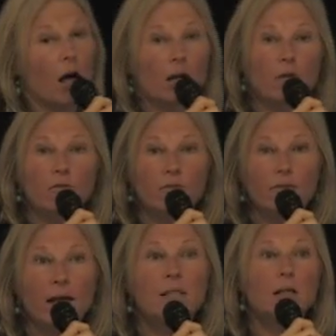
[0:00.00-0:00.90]
lot of,
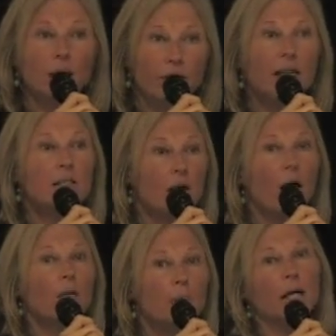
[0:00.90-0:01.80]
that's a
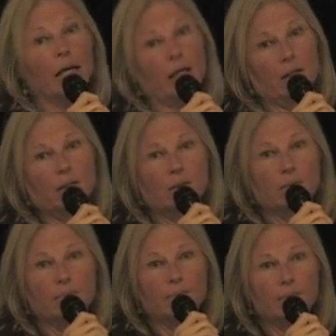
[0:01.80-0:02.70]
lot of money
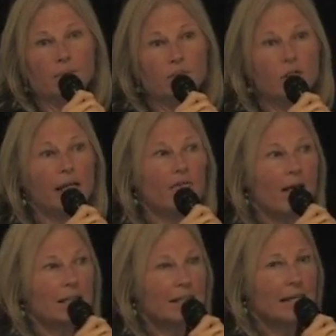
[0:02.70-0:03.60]
to get that